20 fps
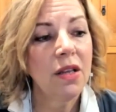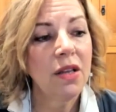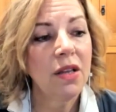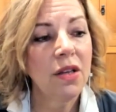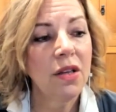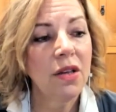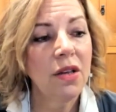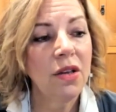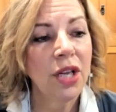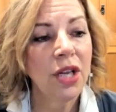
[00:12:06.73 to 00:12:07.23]

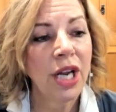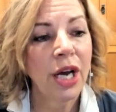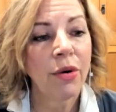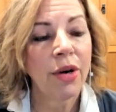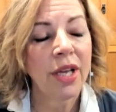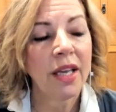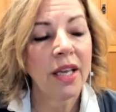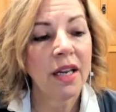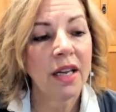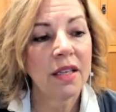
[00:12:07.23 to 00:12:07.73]

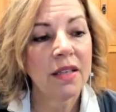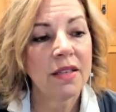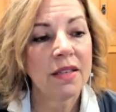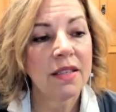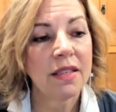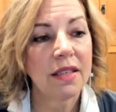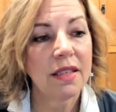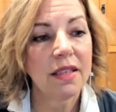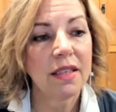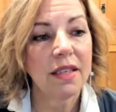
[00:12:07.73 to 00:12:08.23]
it
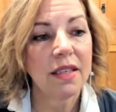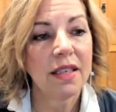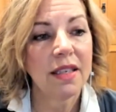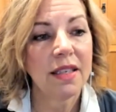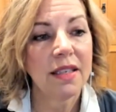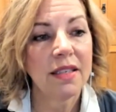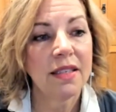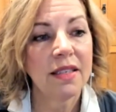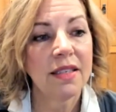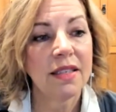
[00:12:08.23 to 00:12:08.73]

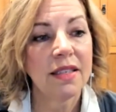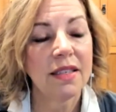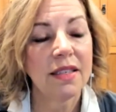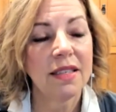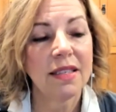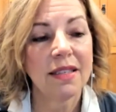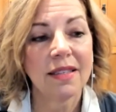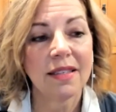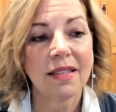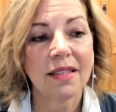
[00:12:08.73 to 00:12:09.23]
is
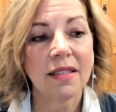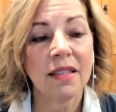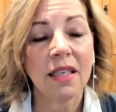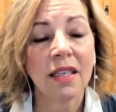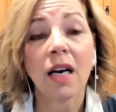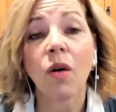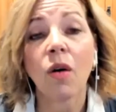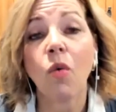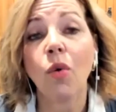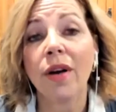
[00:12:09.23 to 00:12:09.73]
to
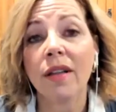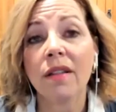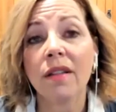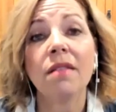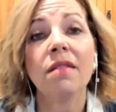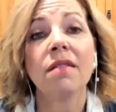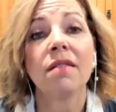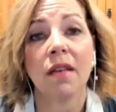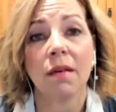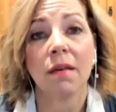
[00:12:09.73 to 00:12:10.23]
stick with
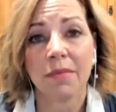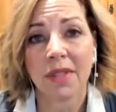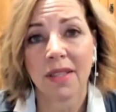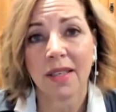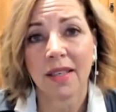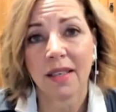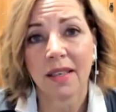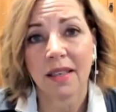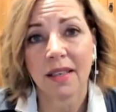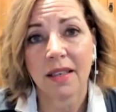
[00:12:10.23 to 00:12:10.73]

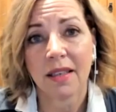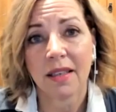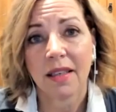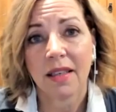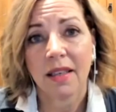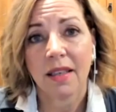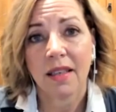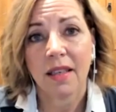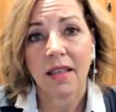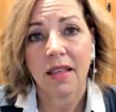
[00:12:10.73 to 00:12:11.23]
something
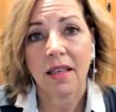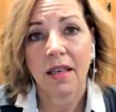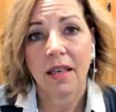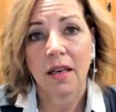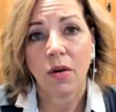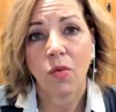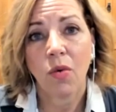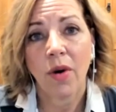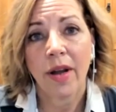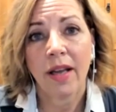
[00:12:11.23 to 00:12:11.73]

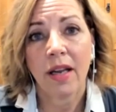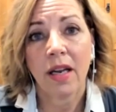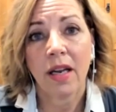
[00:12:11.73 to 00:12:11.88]
when